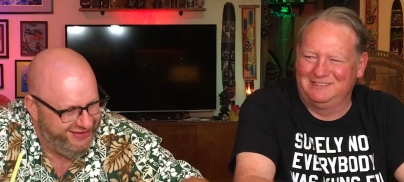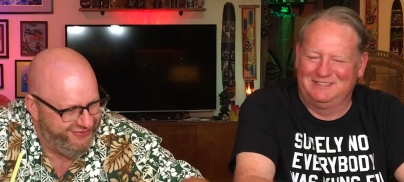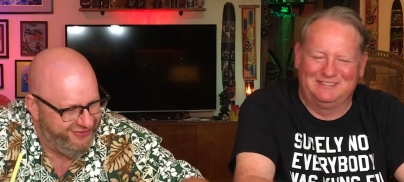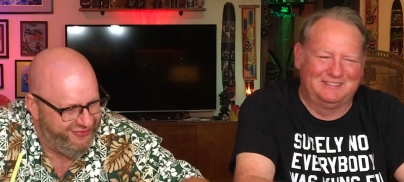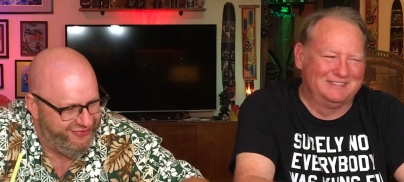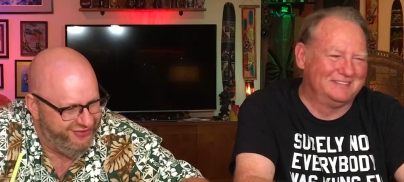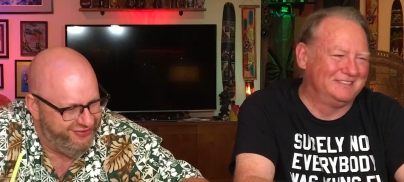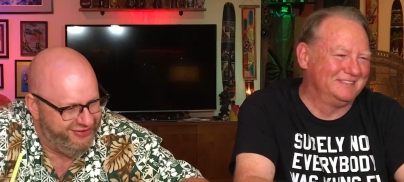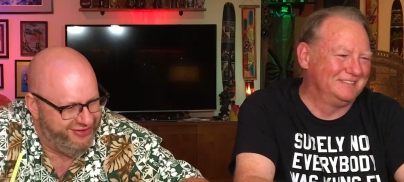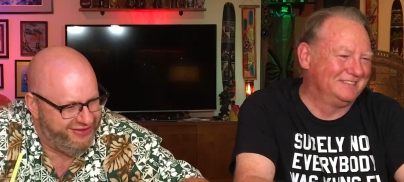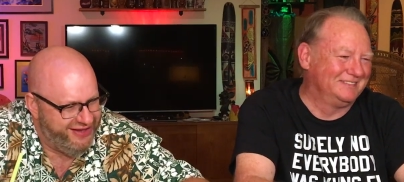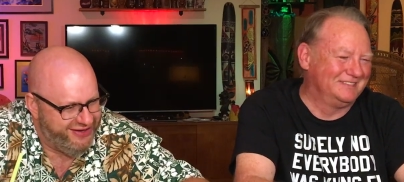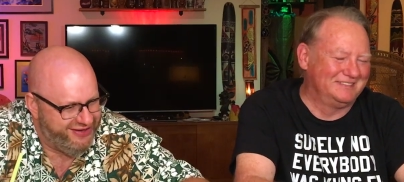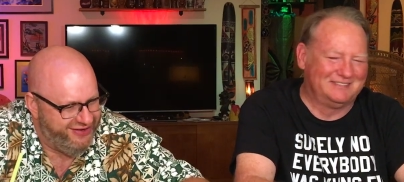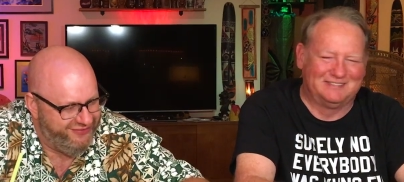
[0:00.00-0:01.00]
Speaker 1: have a feeling that
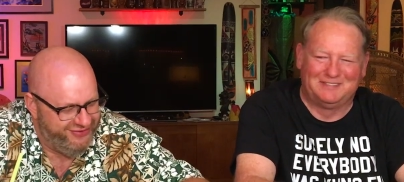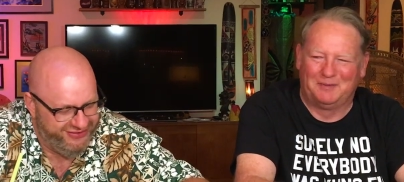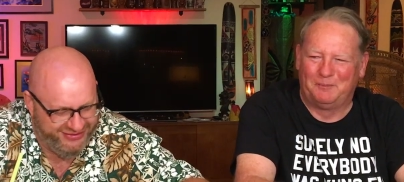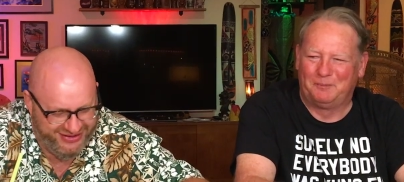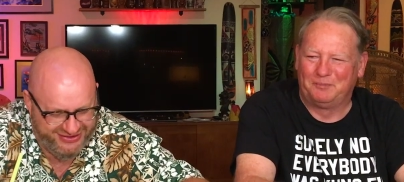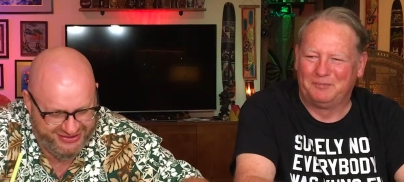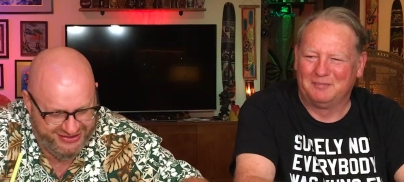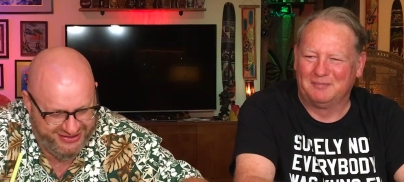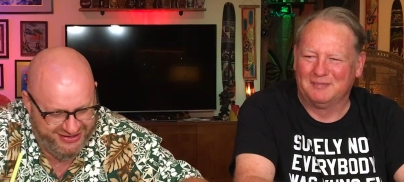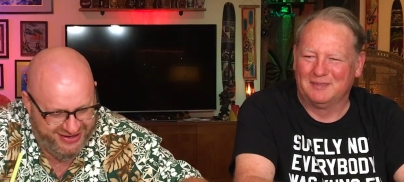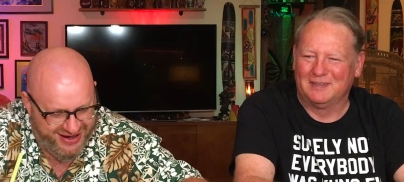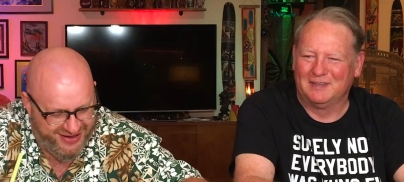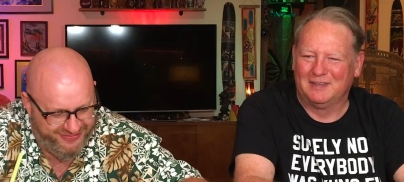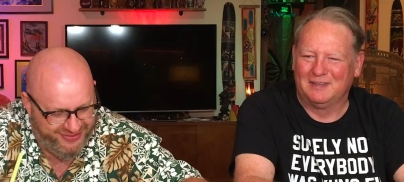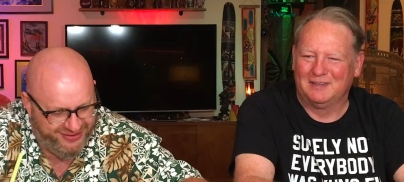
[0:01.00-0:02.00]
that conversation didn't
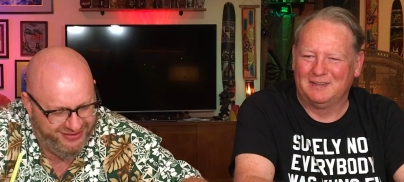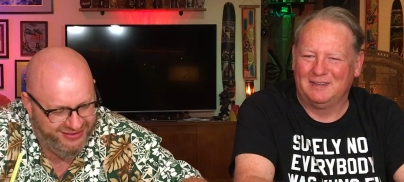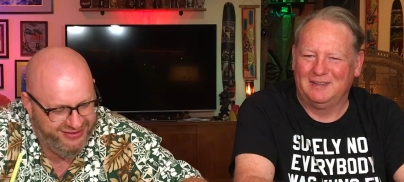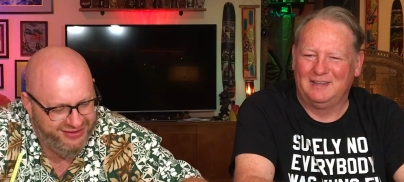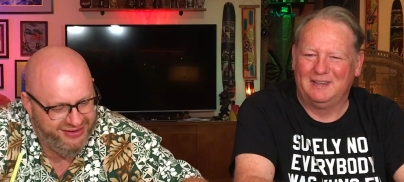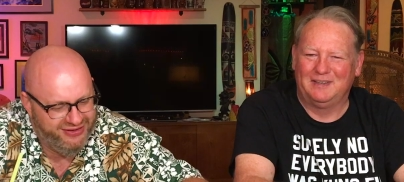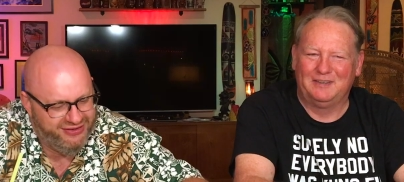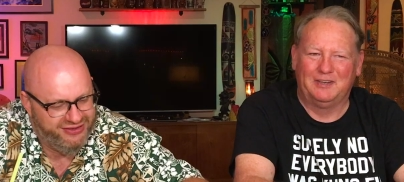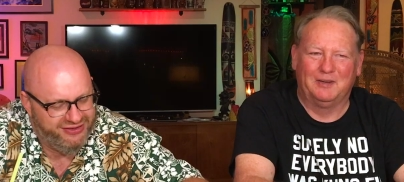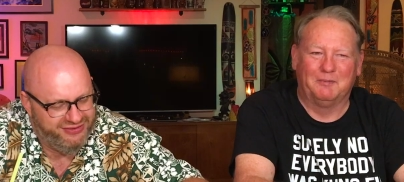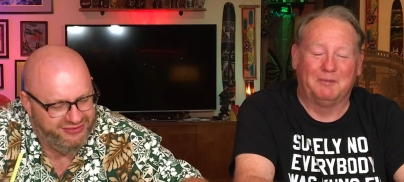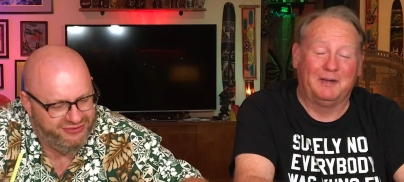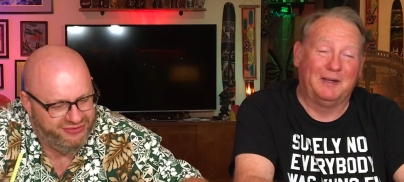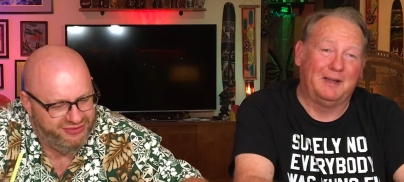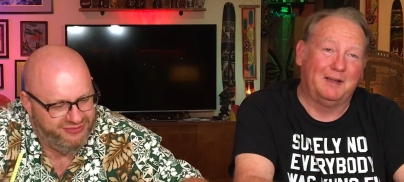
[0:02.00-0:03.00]
happen.
Speaker 2: Uh, no.
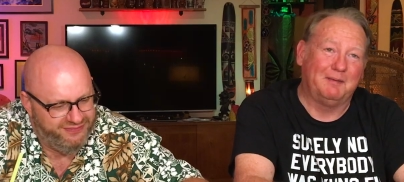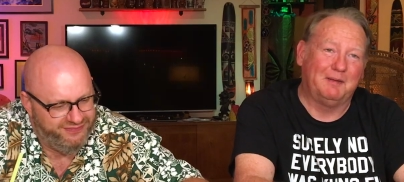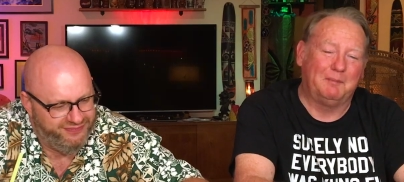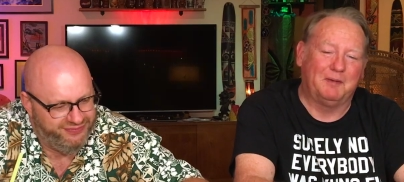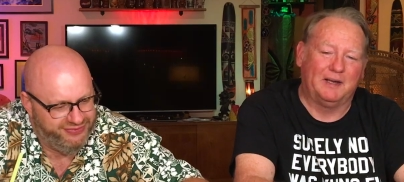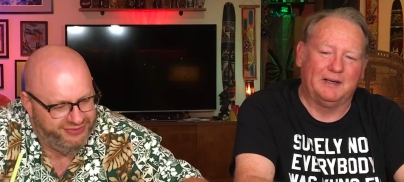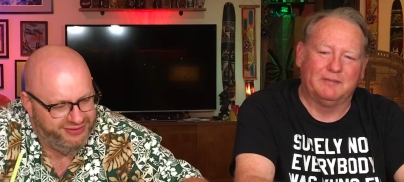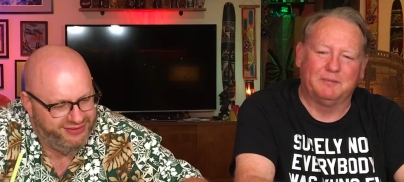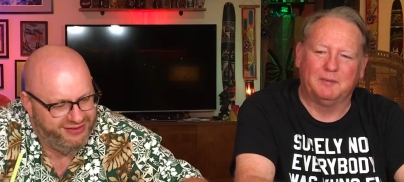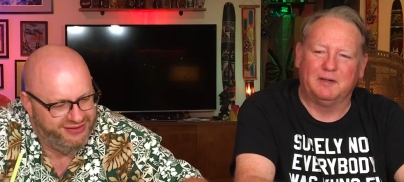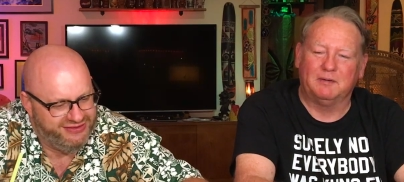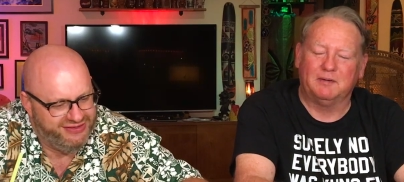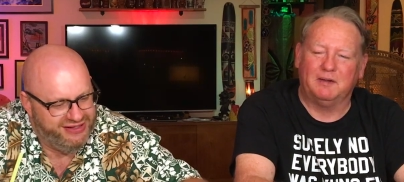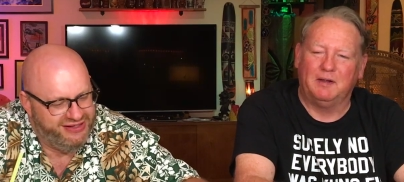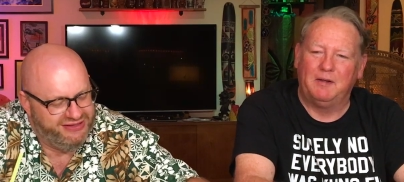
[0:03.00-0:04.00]
Well, it might have.
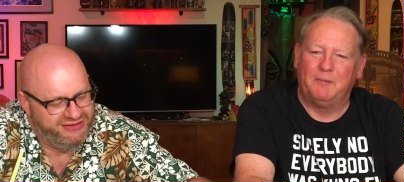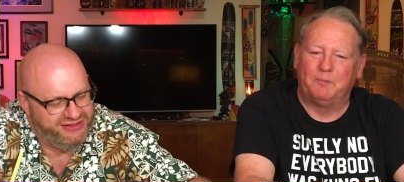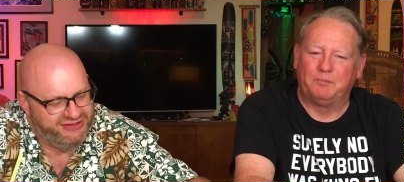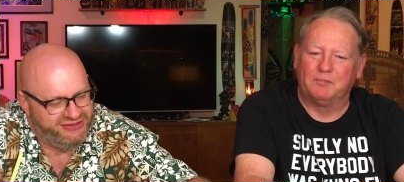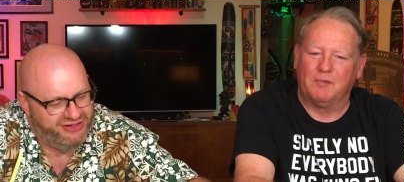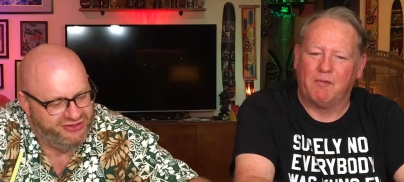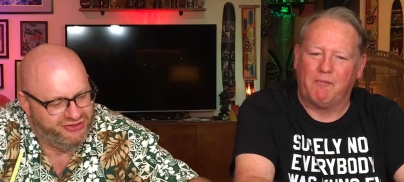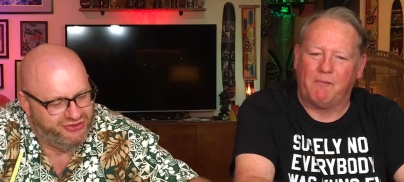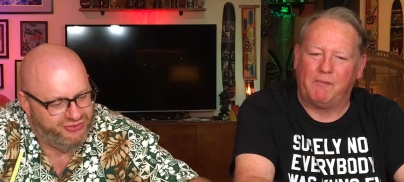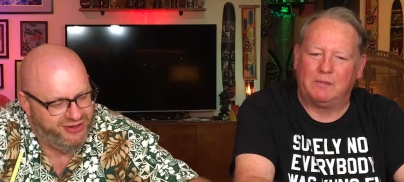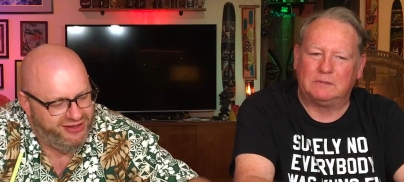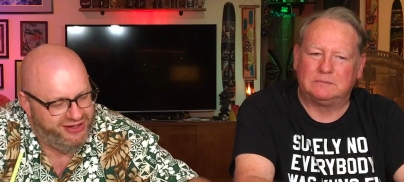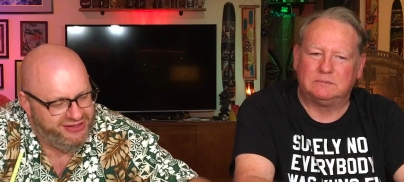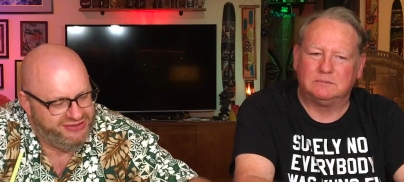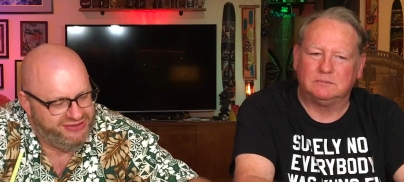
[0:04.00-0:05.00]
Speaker 1: Is the is the song
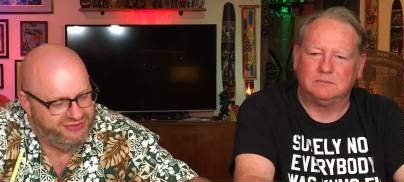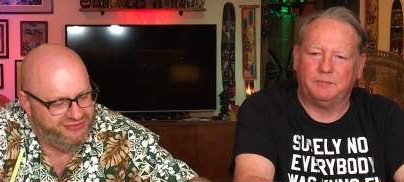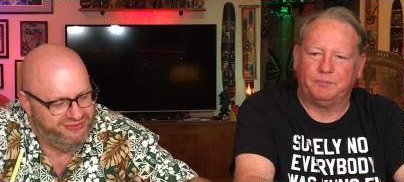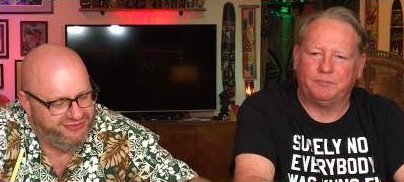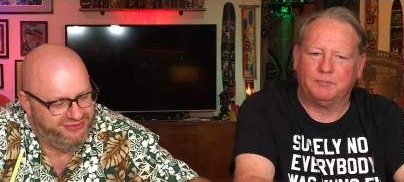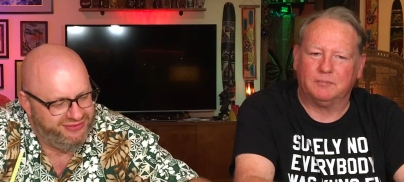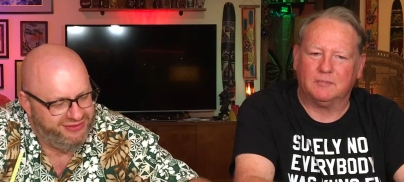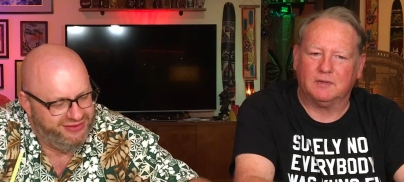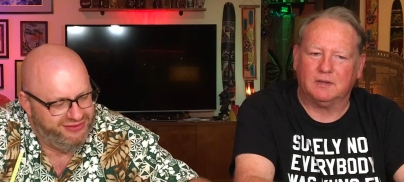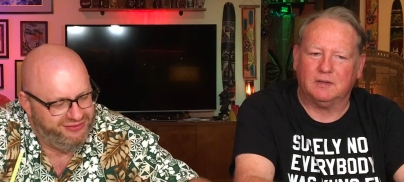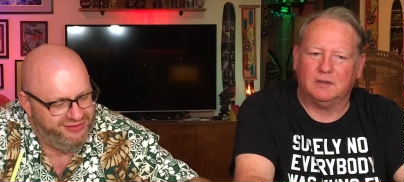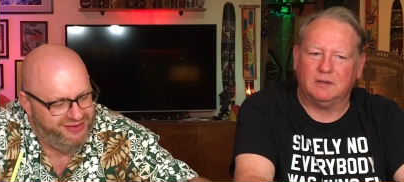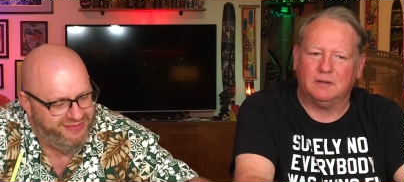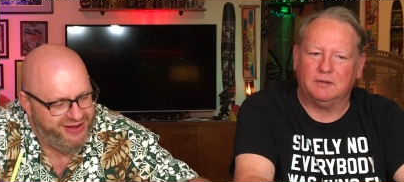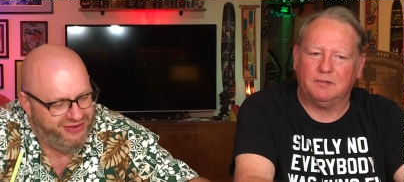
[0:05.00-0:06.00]
Twilight Zone
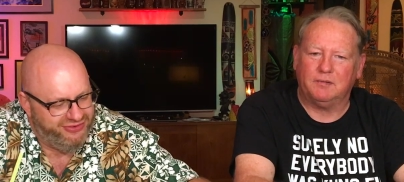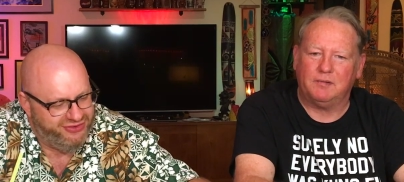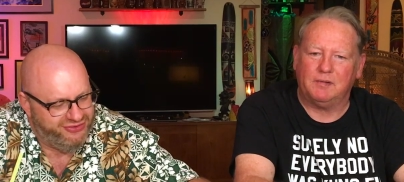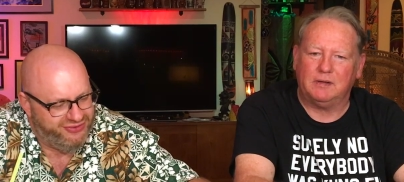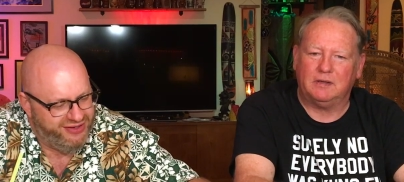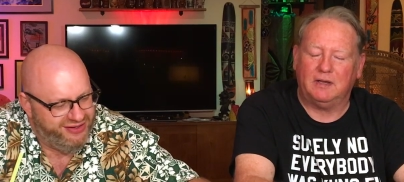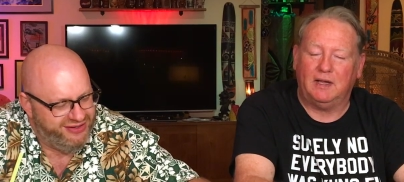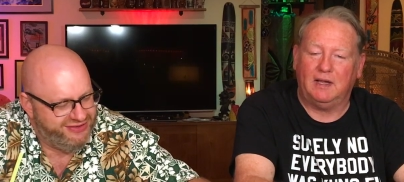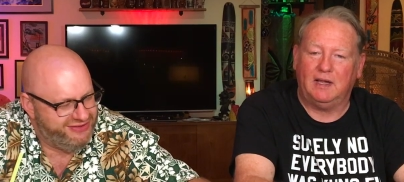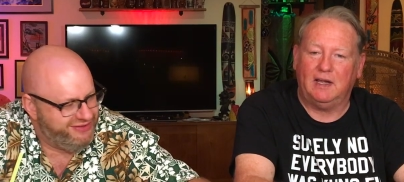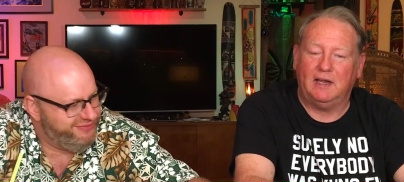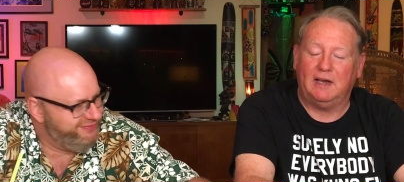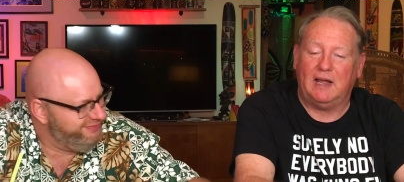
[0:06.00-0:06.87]
literally about the Twilight Zone? It